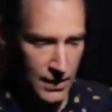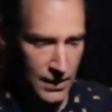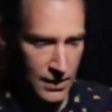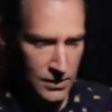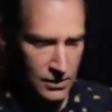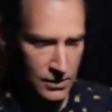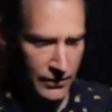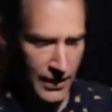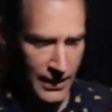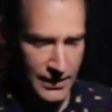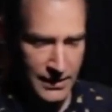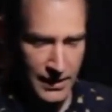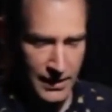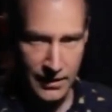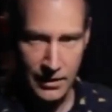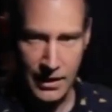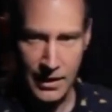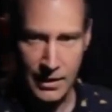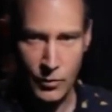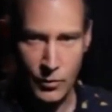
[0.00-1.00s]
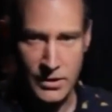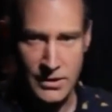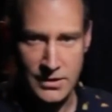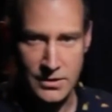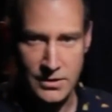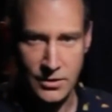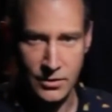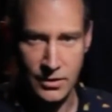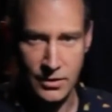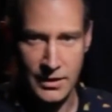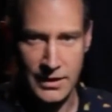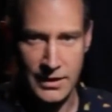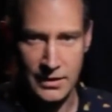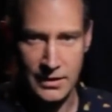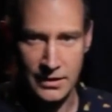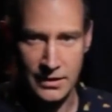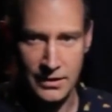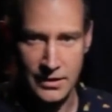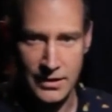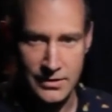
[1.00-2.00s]
So if that diagram wasn't totally
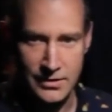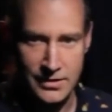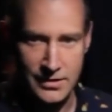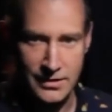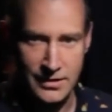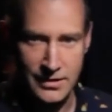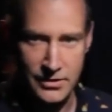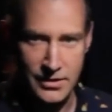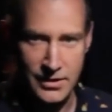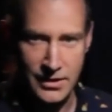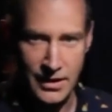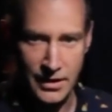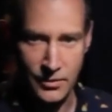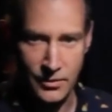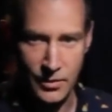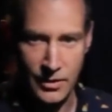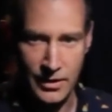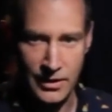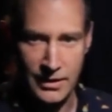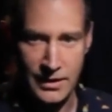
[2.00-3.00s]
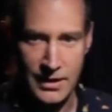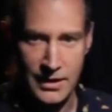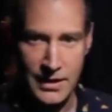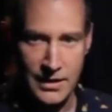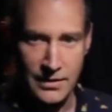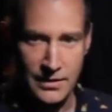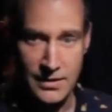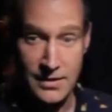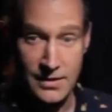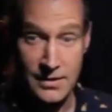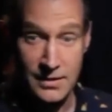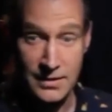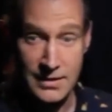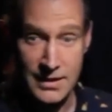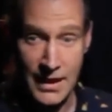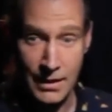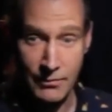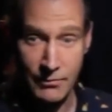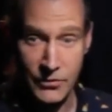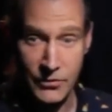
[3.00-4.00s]
clear, here's another one. this is a
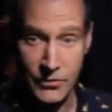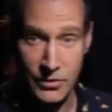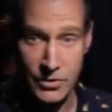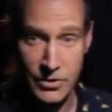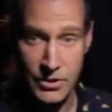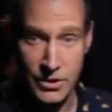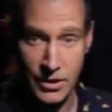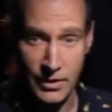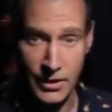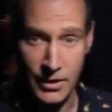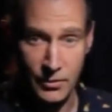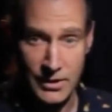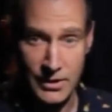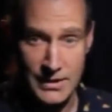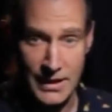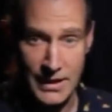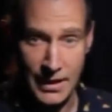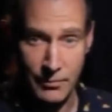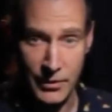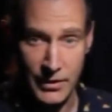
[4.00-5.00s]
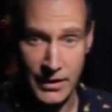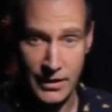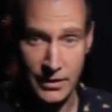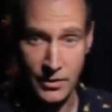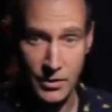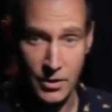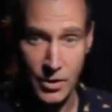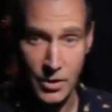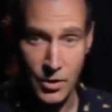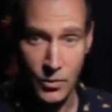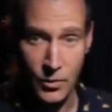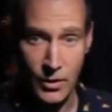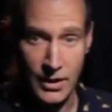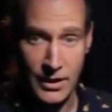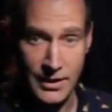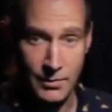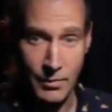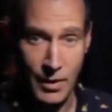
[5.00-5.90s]
top view showing what's happening, where at the